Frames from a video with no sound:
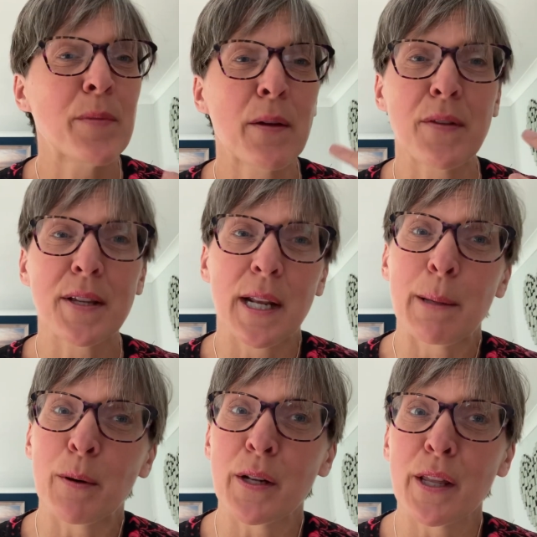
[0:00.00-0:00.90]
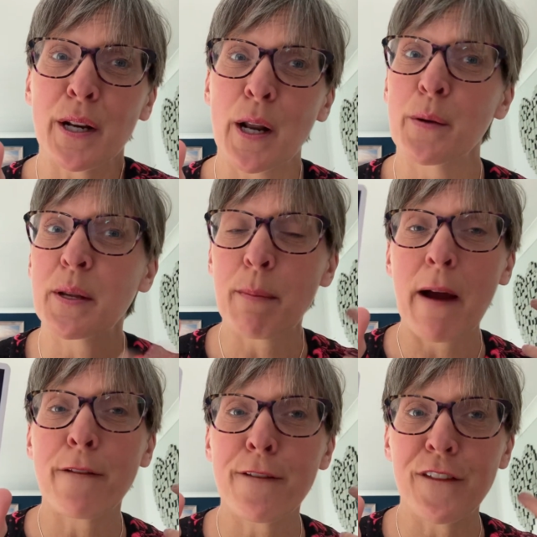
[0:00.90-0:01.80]
If there's anybody that knows
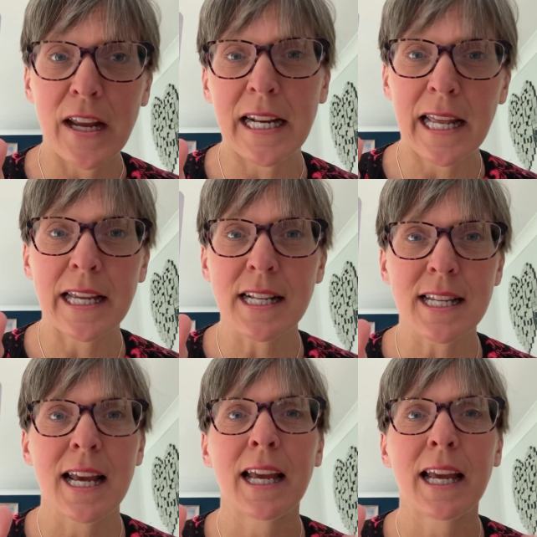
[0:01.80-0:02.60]
about feelings,